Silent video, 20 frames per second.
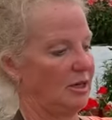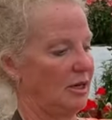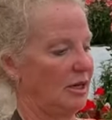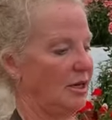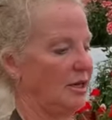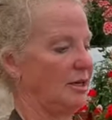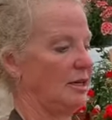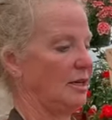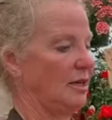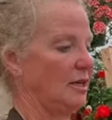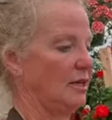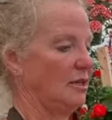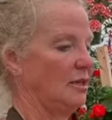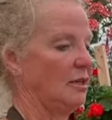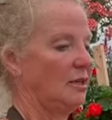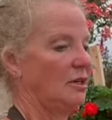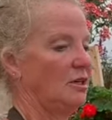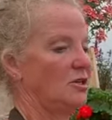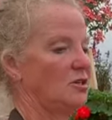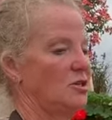again.
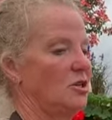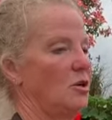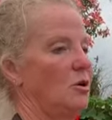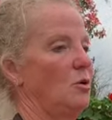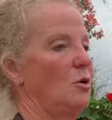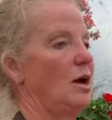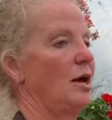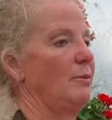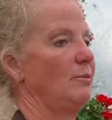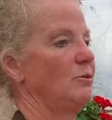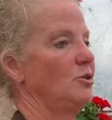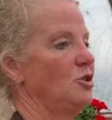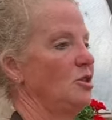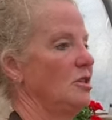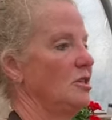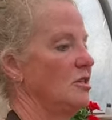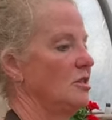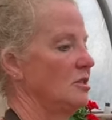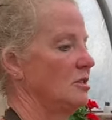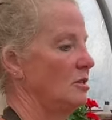So I'm
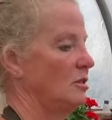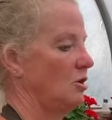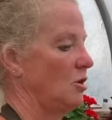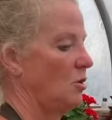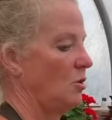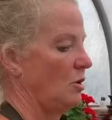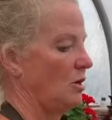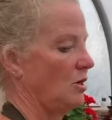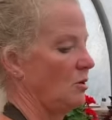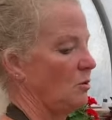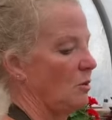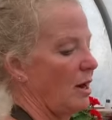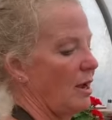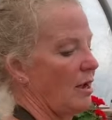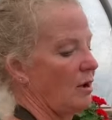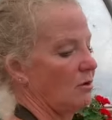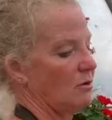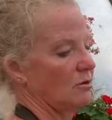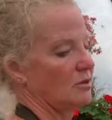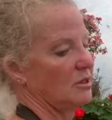just going
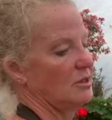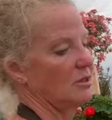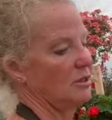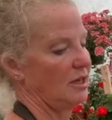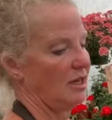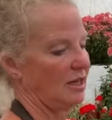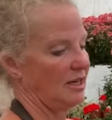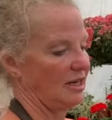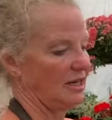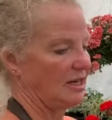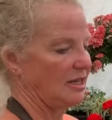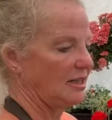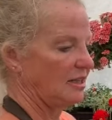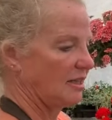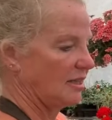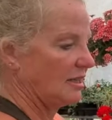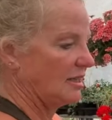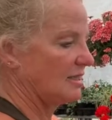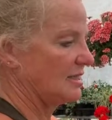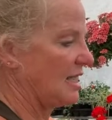around, and
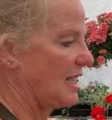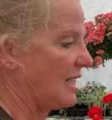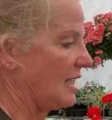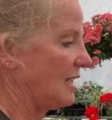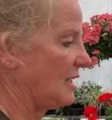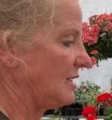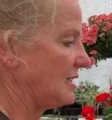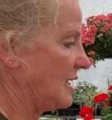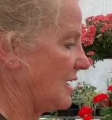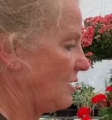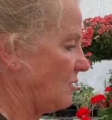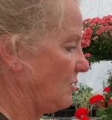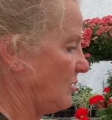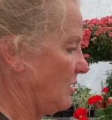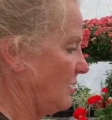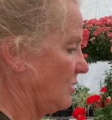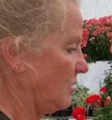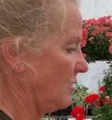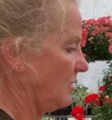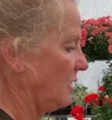anything that's hanging down
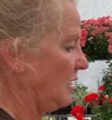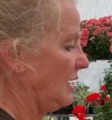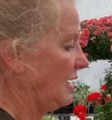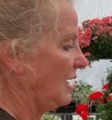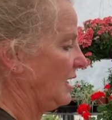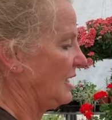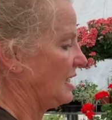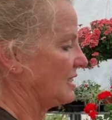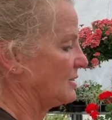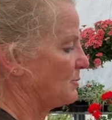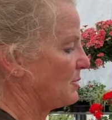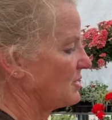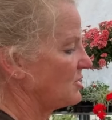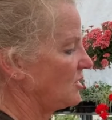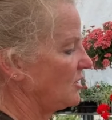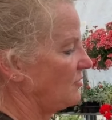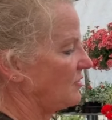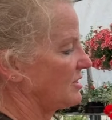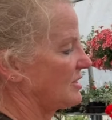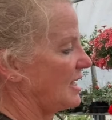here, and
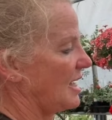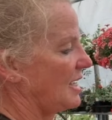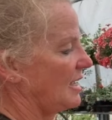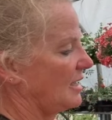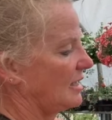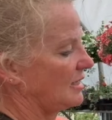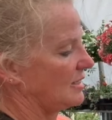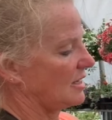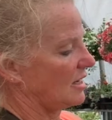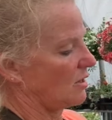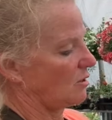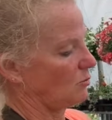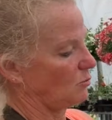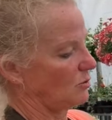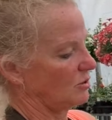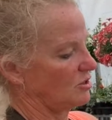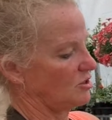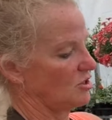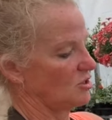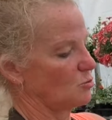especially if it's hanging down
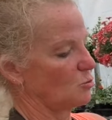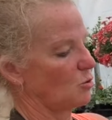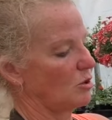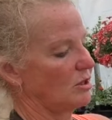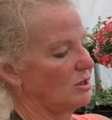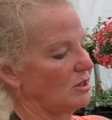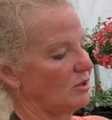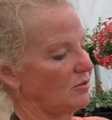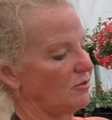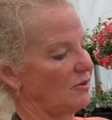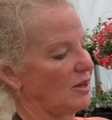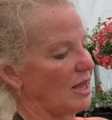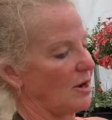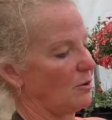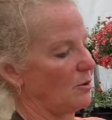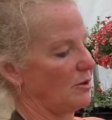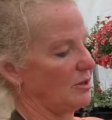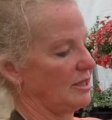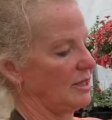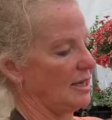with just one little
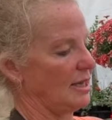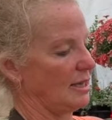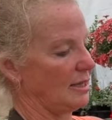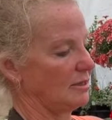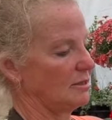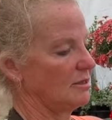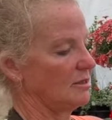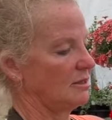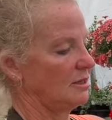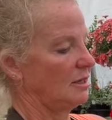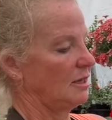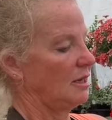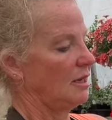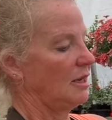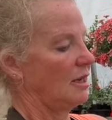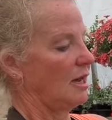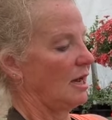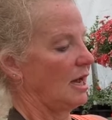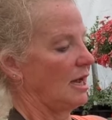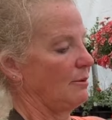flower at the end,
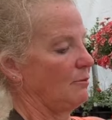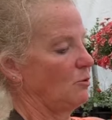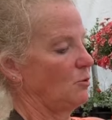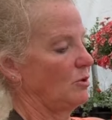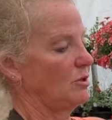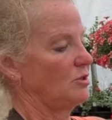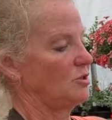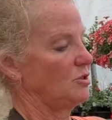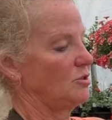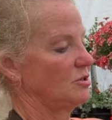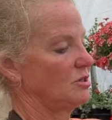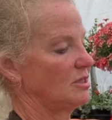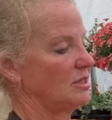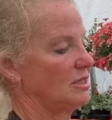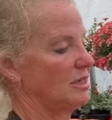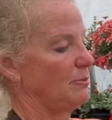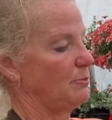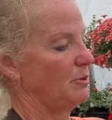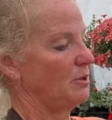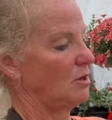I'm going to
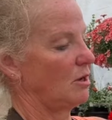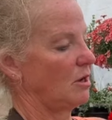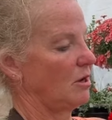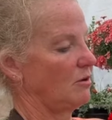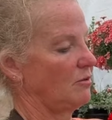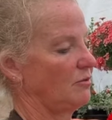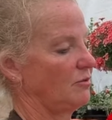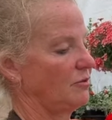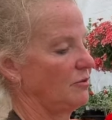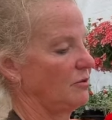snip it off,